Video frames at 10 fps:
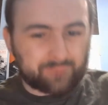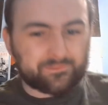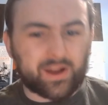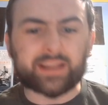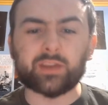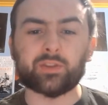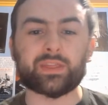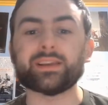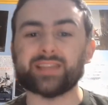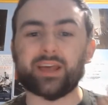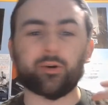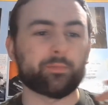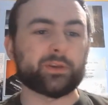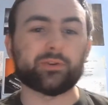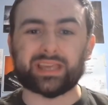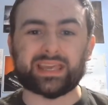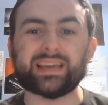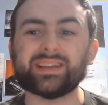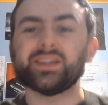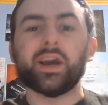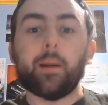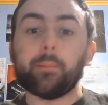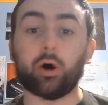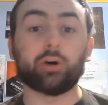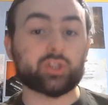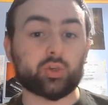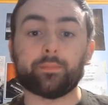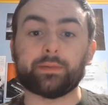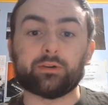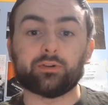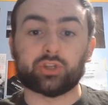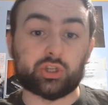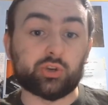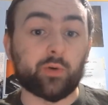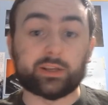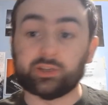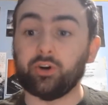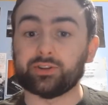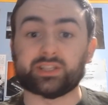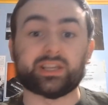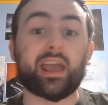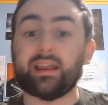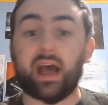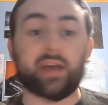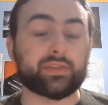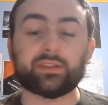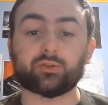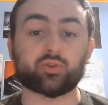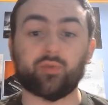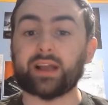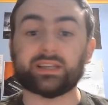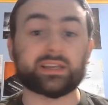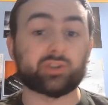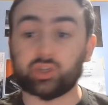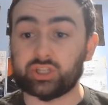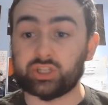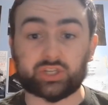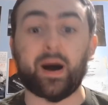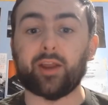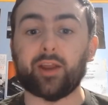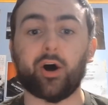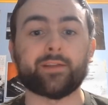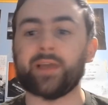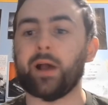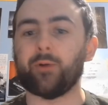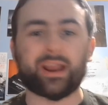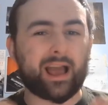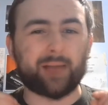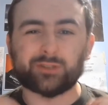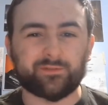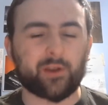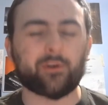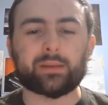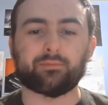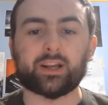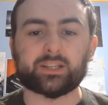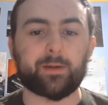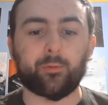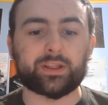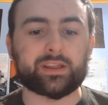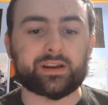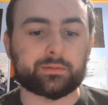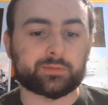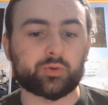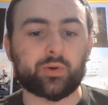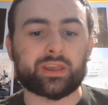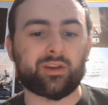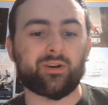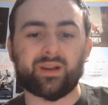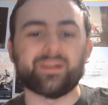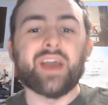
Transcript: finding things that'll appeal to kids but also appeal to adults and i think the directing is just spot on in that way and i was very impressed by what they end up doing here and